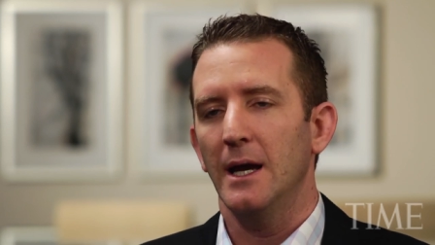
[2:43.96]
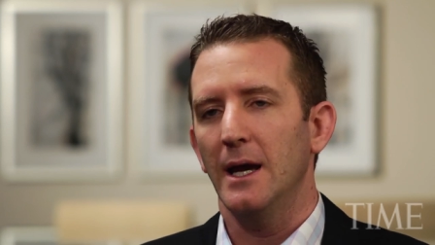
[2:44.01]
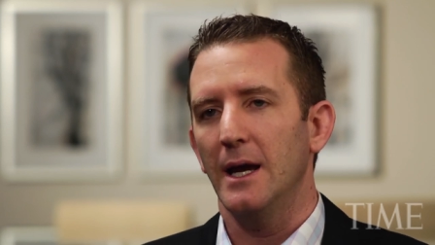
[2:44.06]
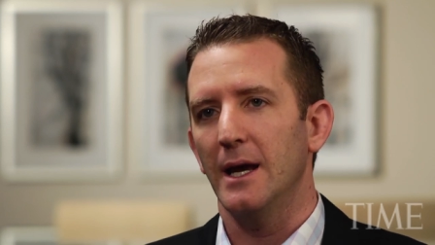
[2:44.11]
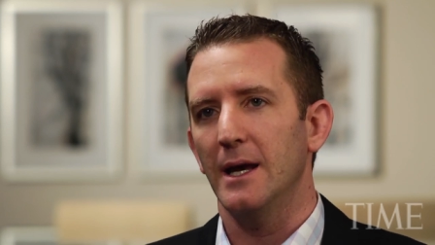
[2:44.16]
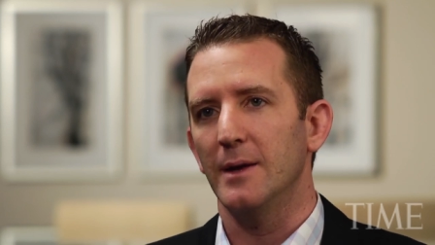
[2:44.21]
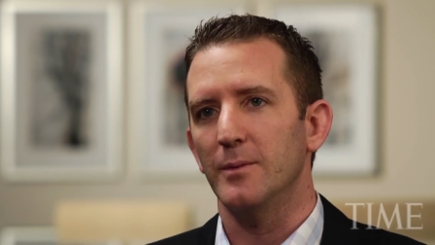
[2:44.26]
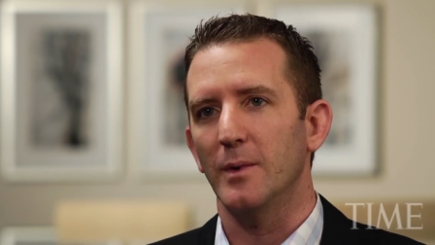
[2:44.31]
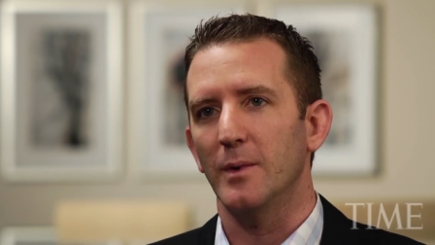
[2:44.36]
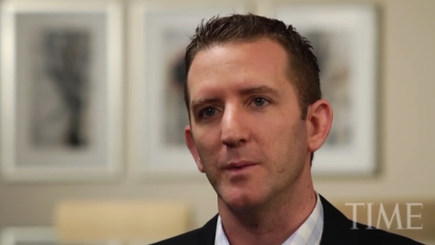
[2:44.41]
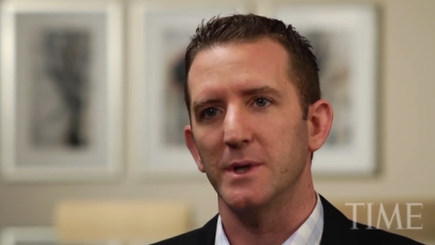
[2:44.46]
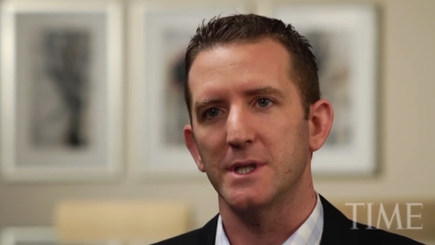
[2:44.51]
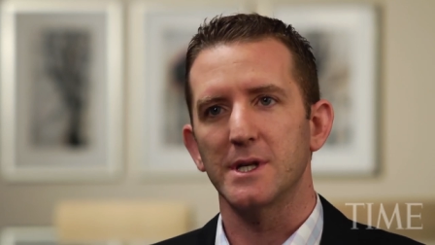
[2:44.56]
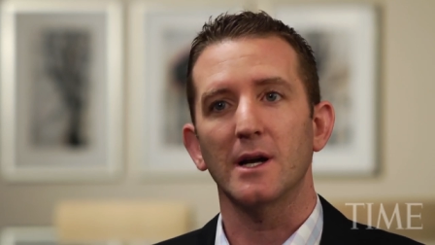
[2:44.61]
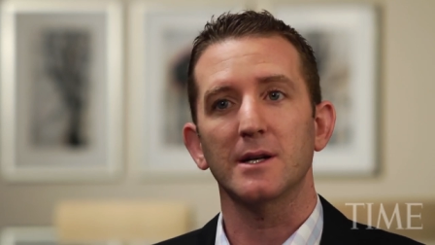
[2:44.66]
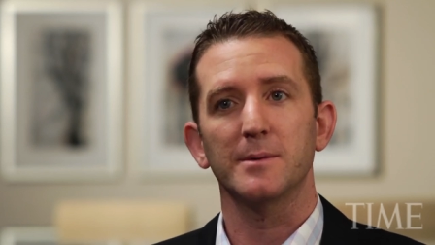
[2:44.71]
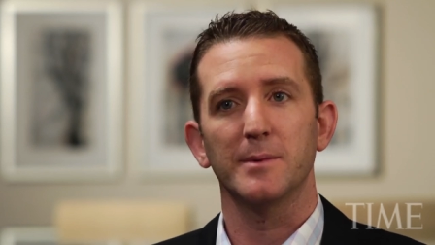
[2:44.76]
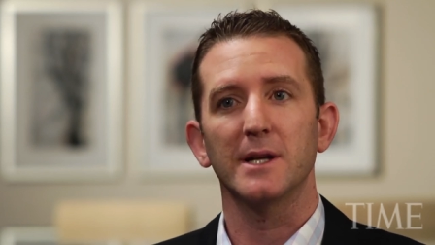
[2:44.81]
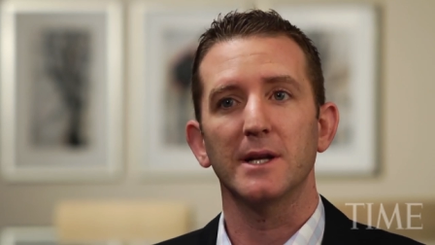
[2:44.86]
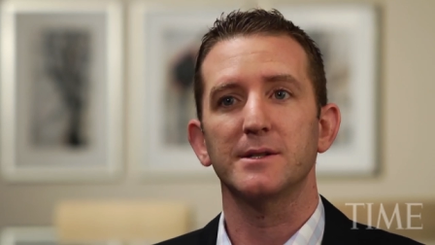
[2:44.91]
And when we
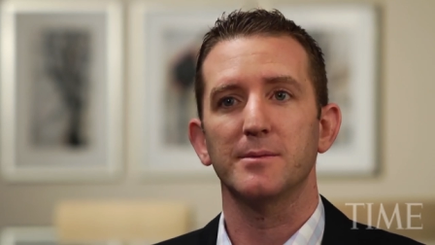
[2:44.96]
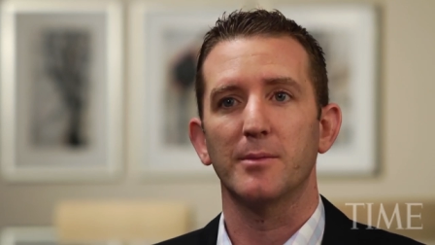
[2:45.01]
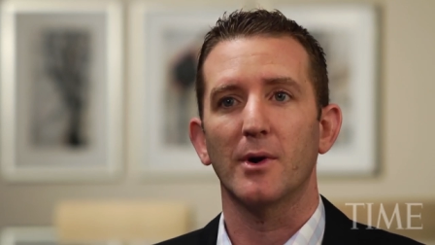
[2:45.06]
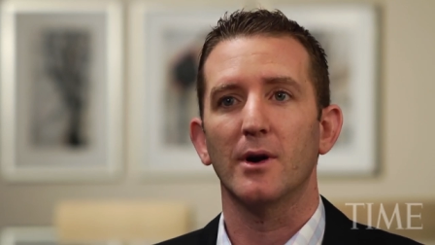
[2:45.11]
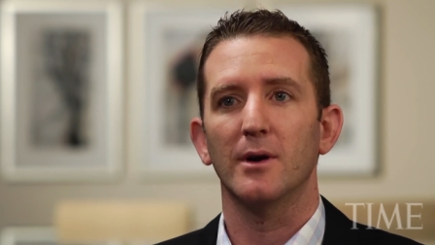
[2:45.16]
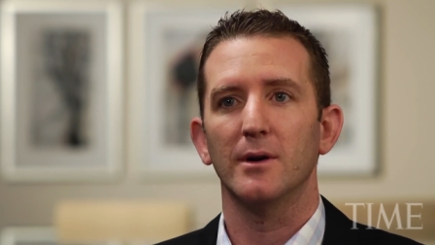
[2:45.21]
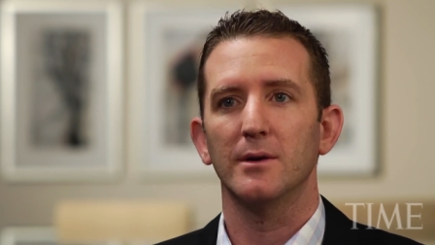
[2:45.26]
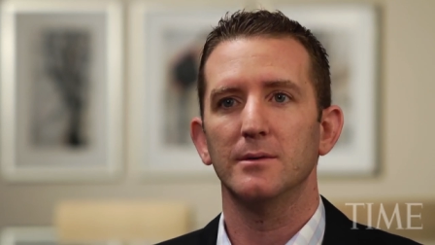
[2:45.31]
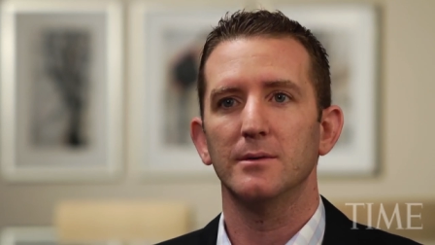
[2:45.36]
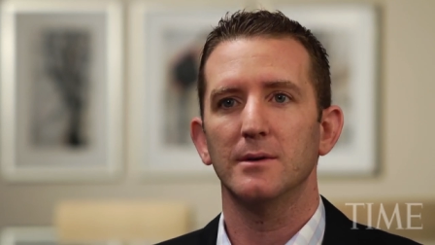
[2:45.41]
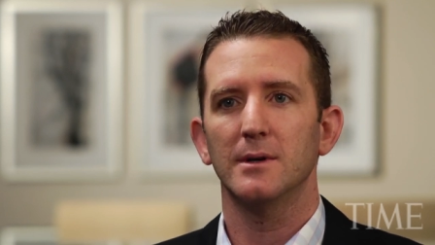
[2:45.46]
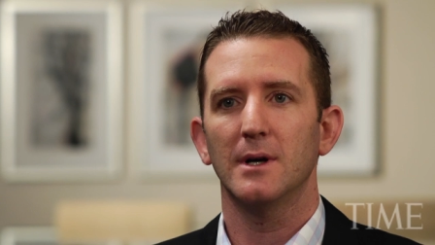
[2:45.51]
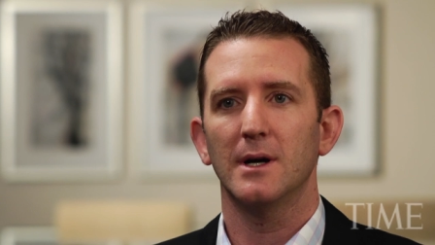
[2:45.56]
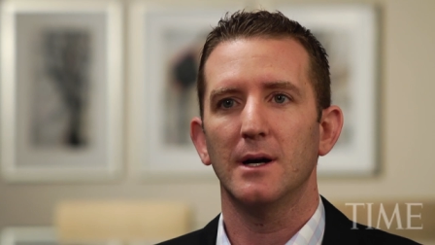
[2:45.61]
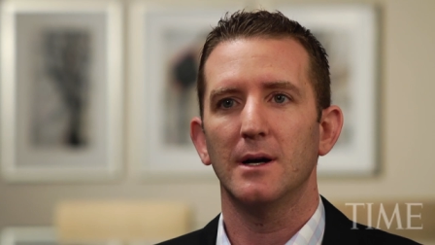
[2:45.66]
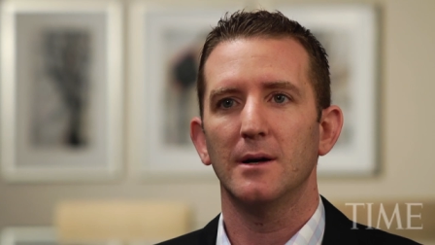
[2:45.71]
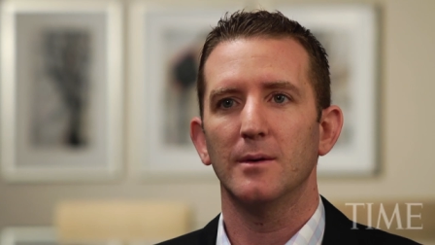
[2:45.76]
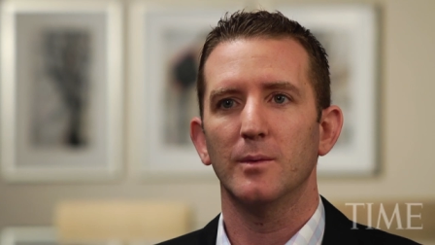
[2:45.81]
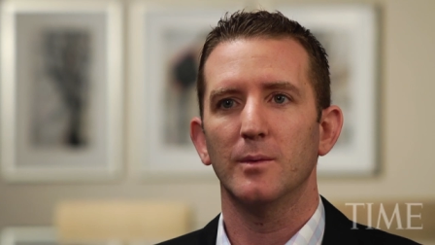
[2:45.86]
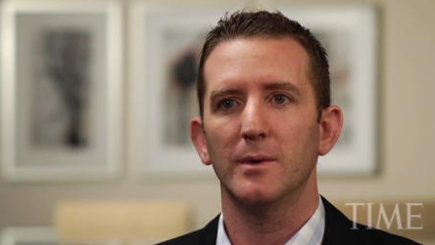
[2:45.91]
talked about it tomorrow,
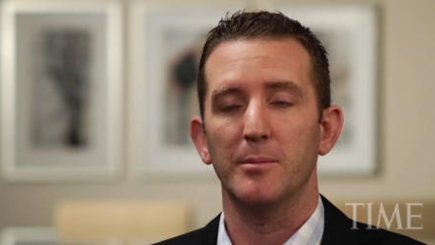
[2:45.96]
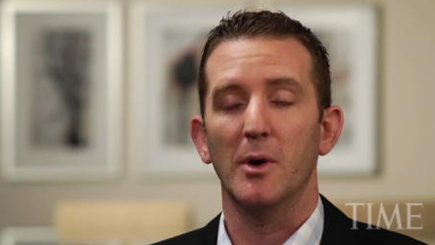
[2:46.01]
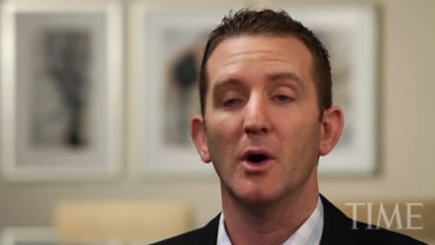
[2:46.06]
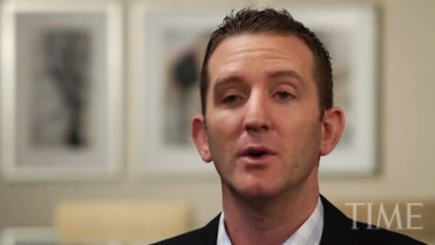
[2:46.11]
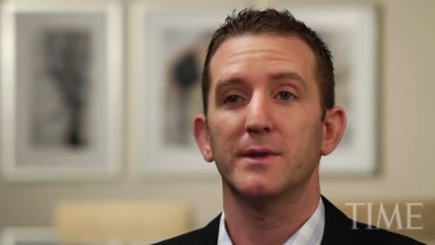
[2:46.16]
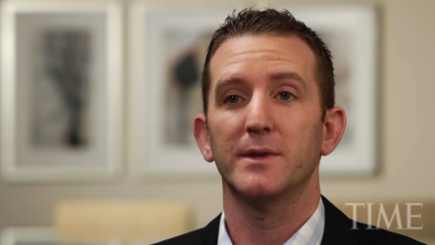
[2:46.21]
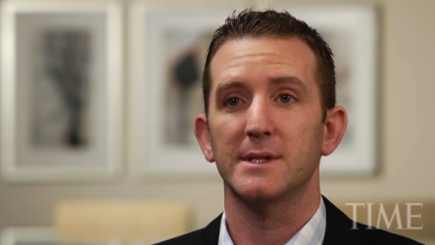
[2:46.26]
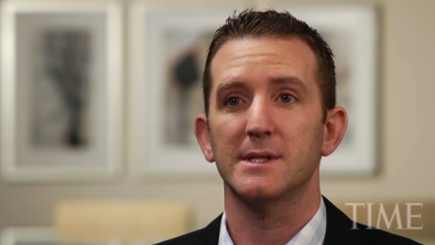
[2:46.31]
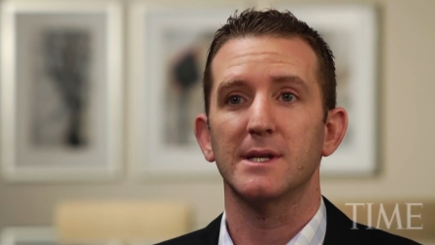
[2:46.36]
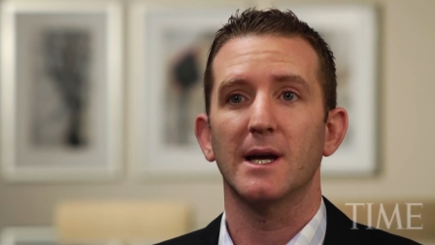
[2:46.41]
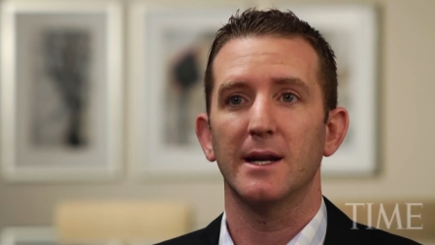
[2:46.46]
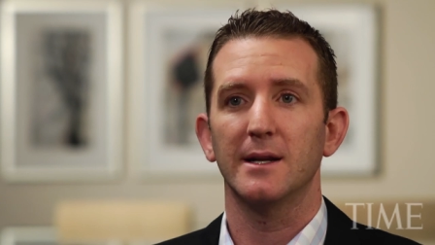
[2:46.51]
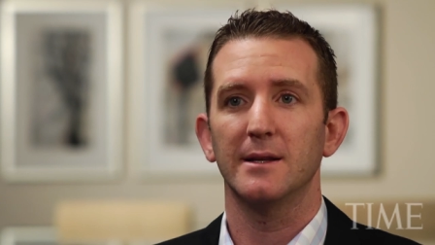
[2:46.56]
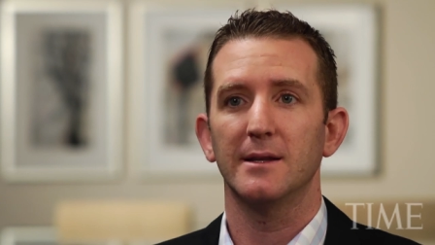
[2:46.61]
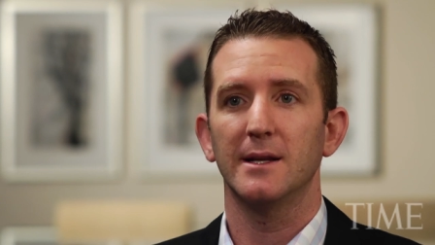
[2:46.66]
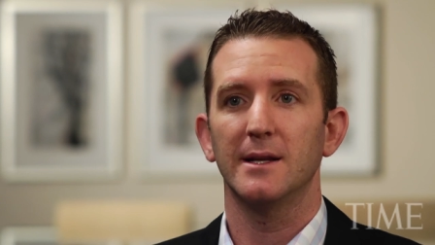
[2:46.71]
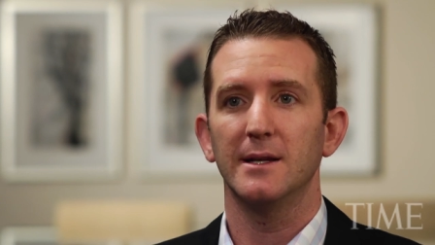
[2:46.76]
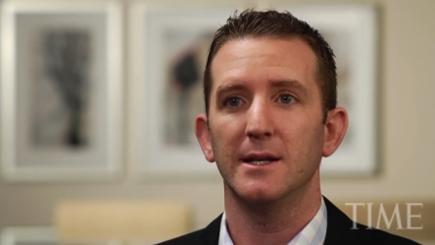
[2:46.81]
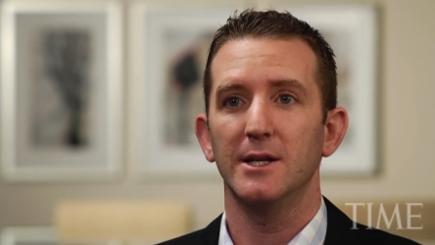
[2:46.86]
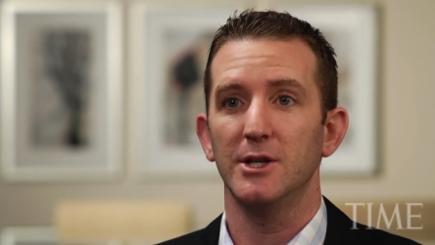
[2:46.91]
uh, we both
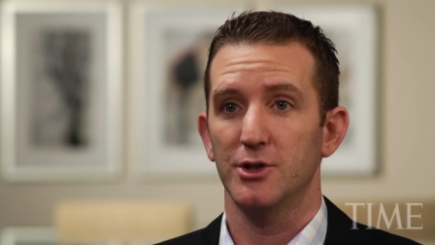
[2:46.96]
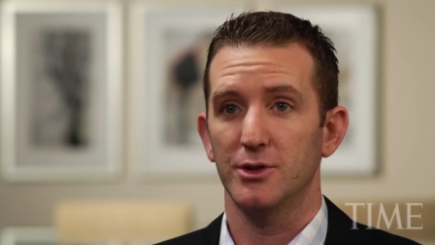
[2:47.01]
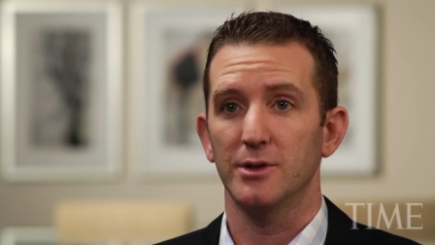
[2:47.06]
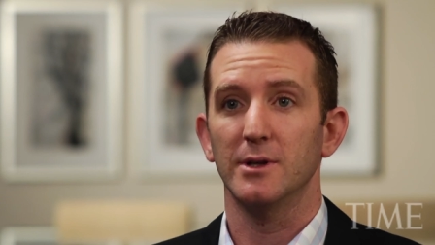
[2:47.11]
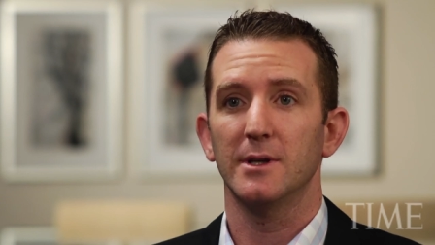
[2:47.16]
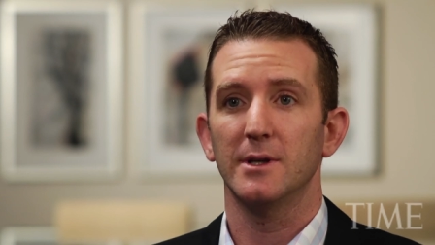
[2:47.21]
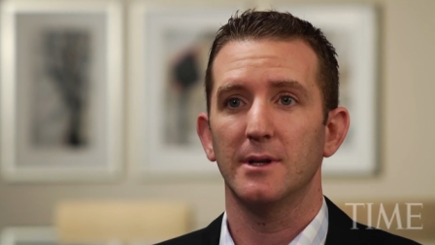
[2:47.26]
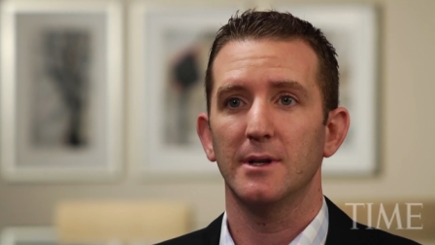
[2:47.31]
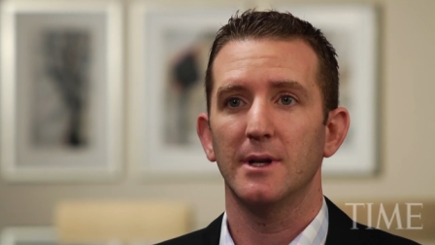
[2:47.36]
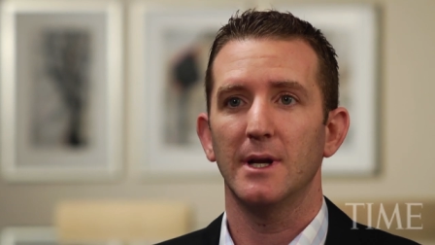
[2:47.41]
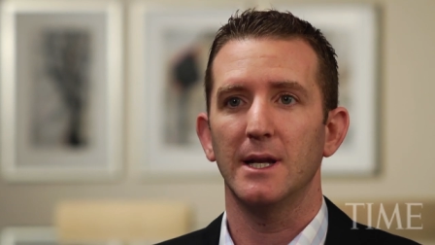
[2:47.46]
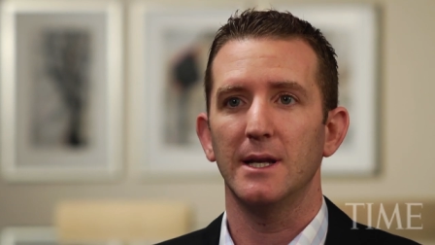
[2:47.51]
decided that he should,